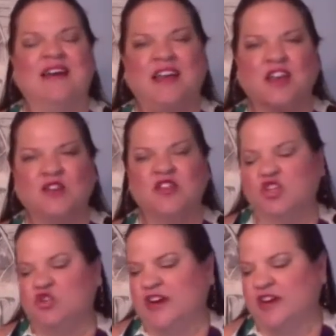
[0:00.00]
Here's
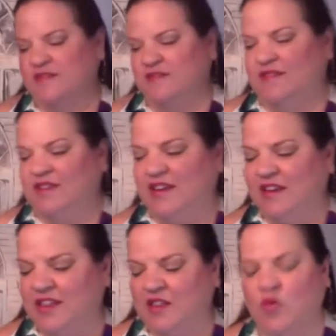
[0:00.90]
the trick,
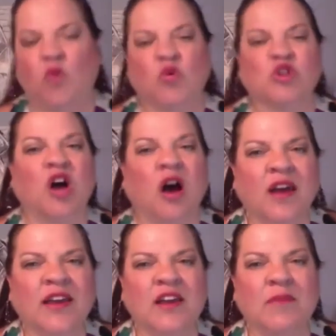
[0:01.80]
that what we're talking